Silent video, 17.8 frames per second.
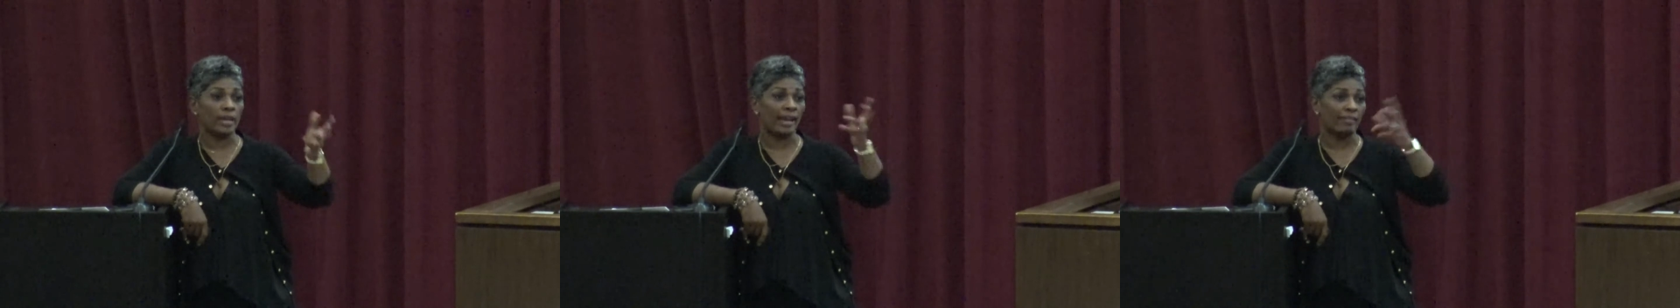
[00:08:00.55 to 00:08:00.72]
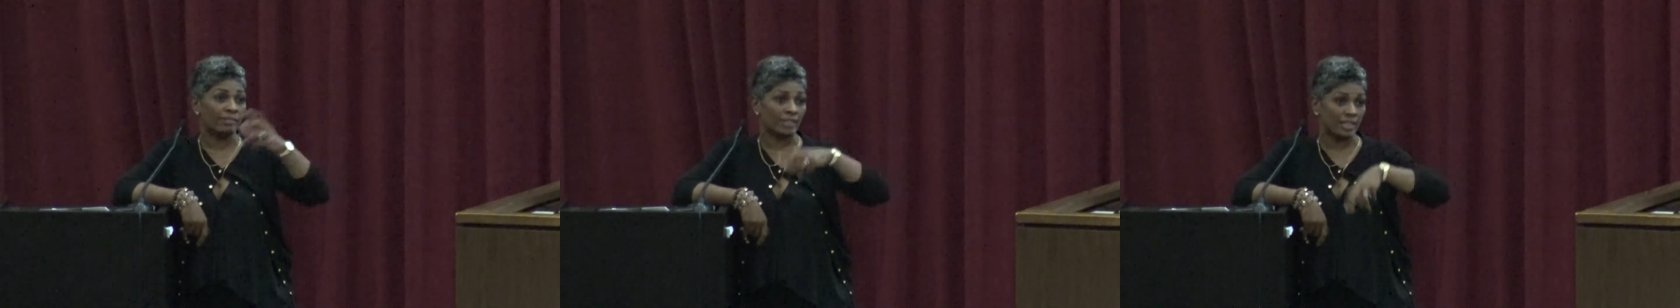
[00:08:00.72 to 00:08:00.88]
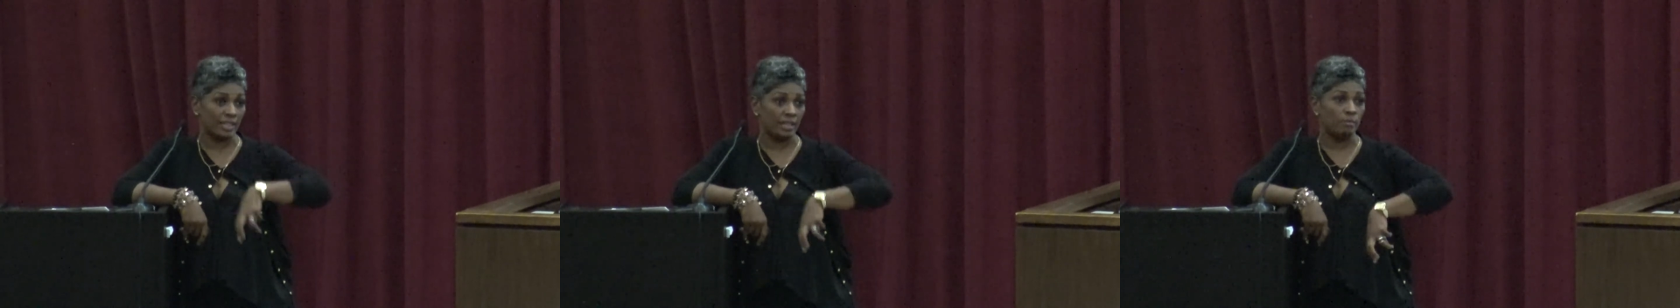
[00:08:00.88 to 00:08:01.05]

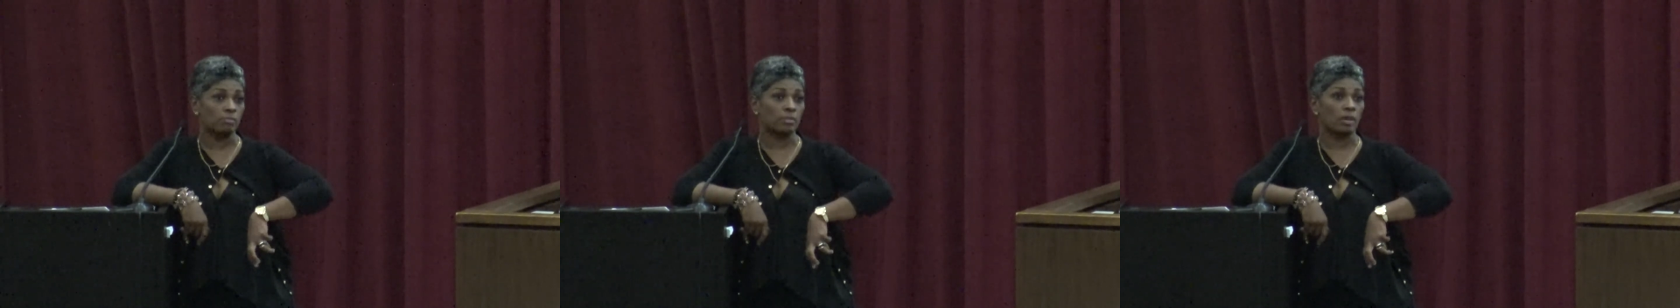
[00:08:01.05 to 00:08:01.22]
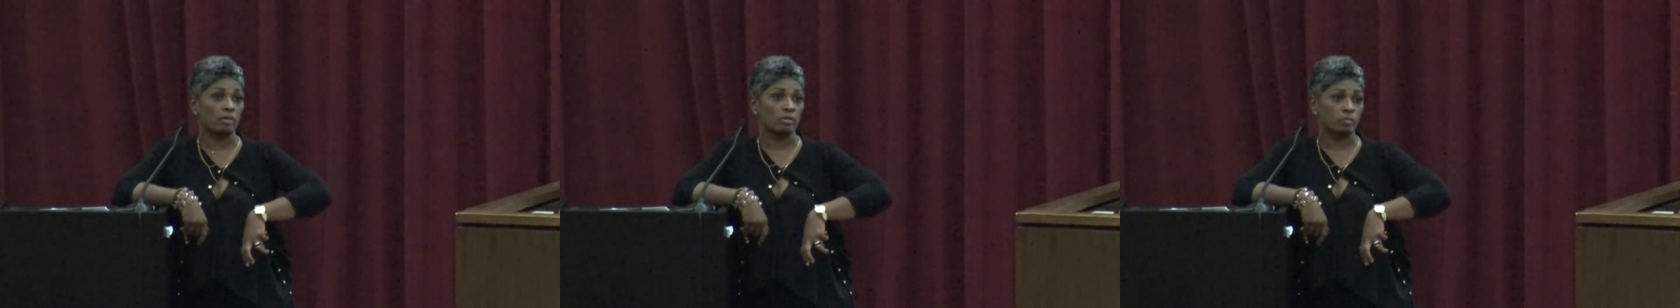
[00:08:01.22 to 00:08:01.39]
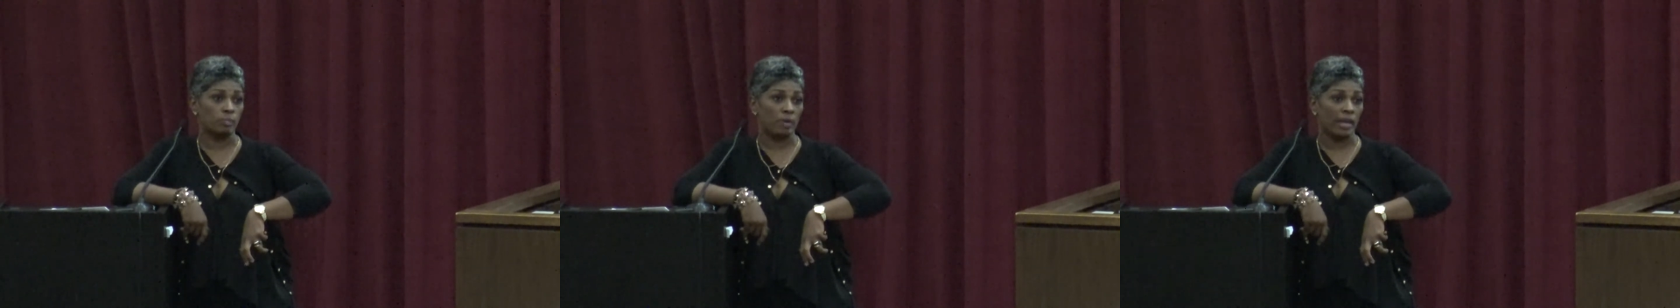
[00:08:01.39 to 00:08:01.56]
have to keep
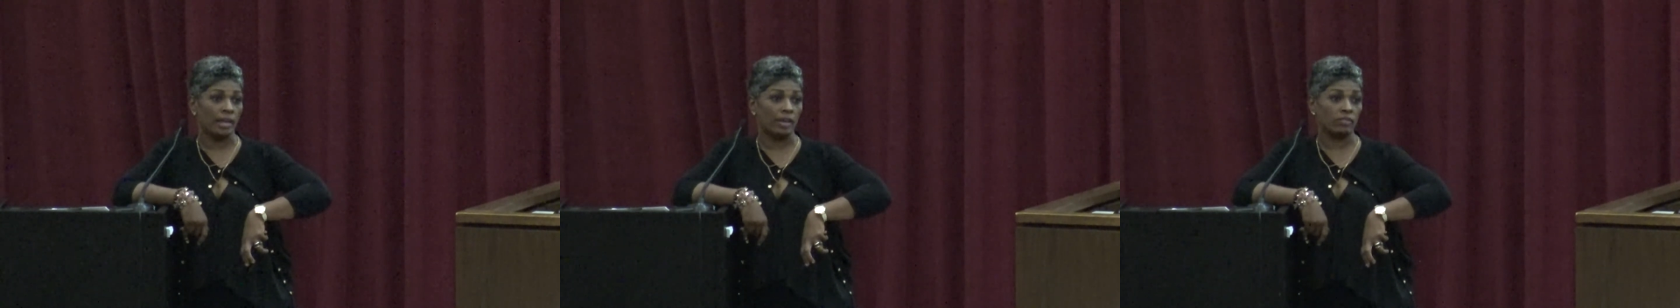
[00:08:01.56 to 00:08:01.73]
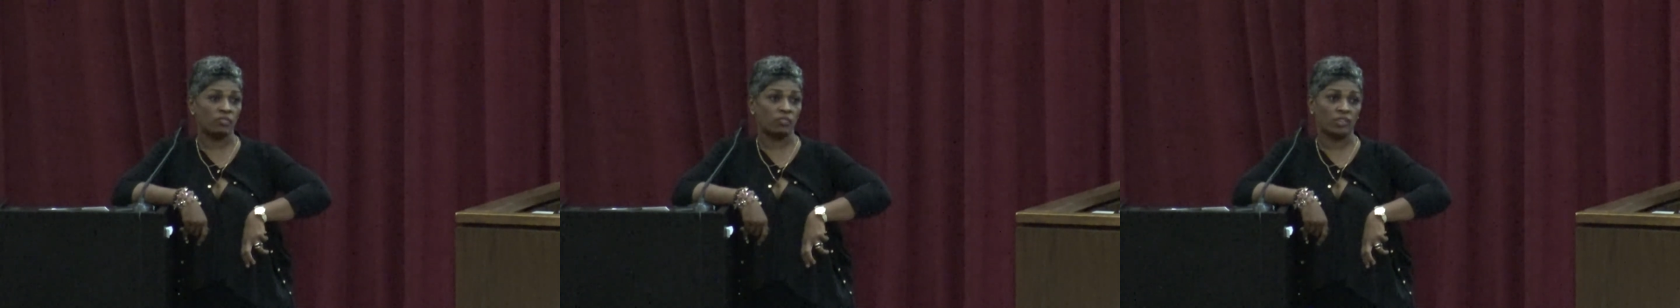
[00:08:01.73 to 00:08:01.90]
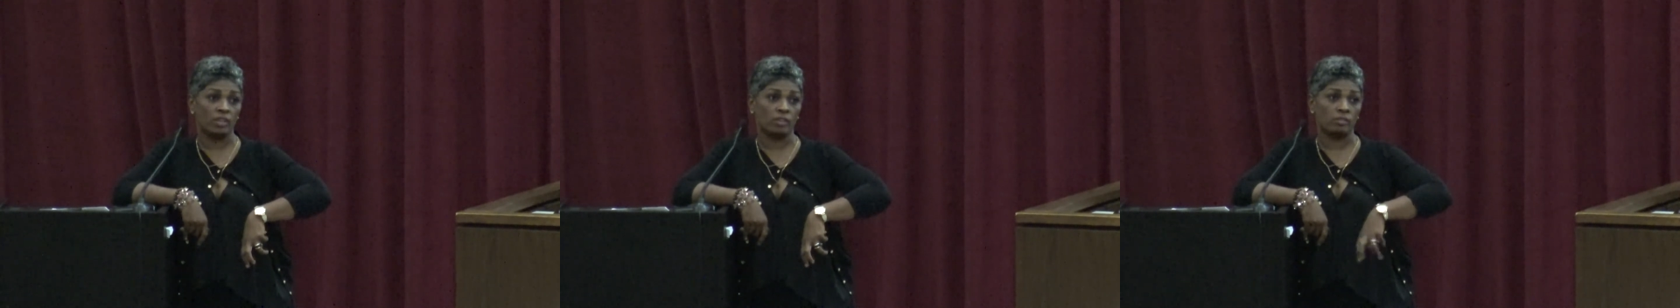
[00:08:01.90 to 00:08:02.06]
those beds
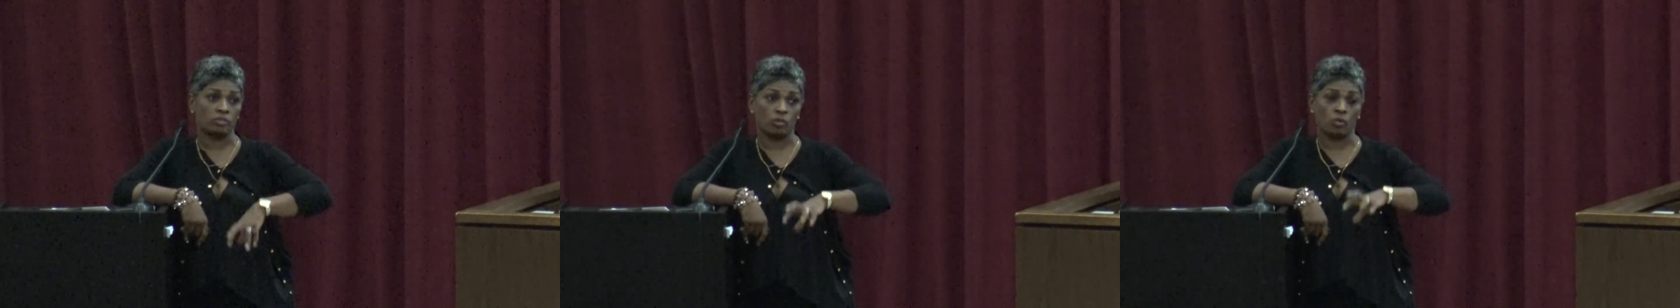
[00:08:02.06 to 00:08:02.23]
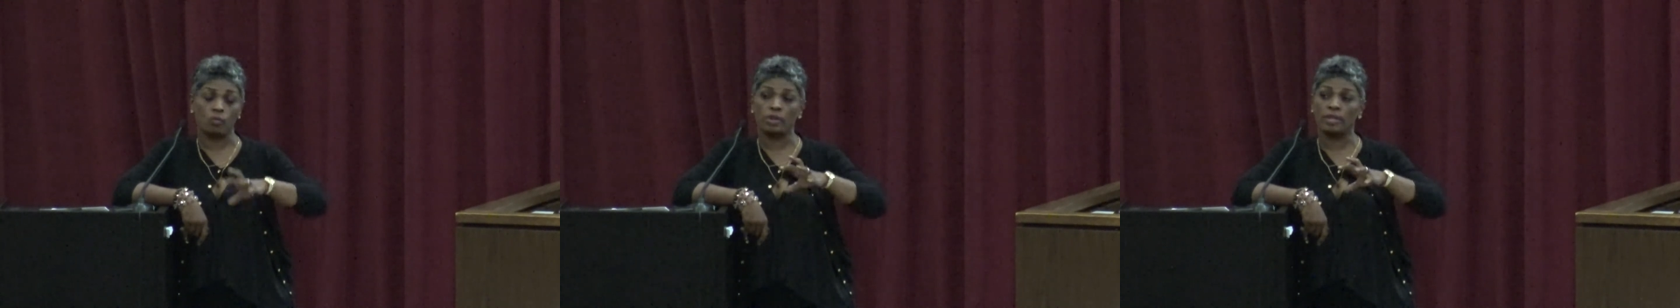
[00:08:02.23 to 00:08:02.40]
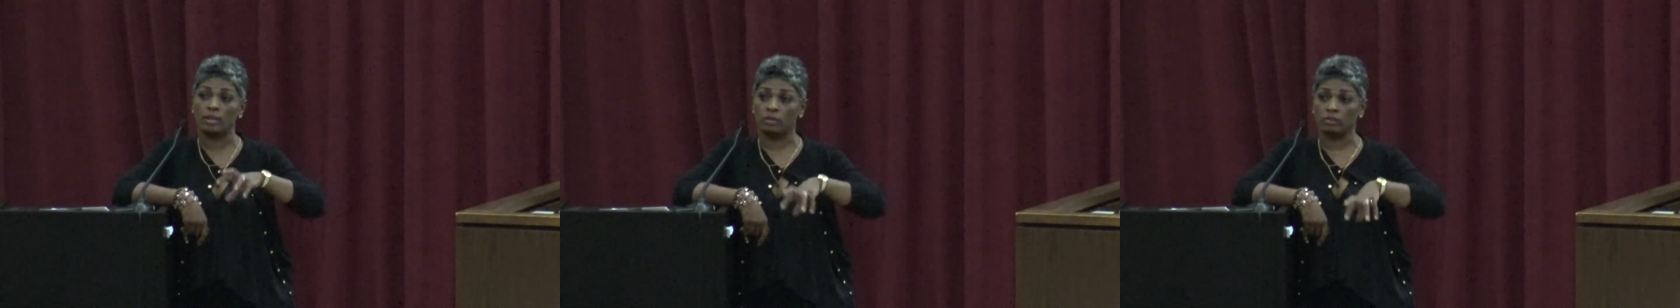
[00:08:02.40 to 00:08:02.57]
filled so
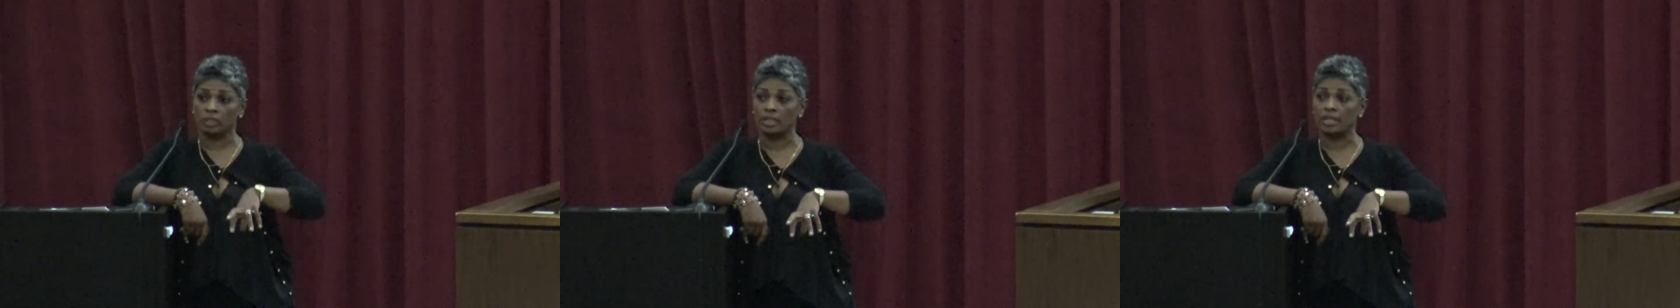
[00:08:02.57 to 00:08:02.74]
we don't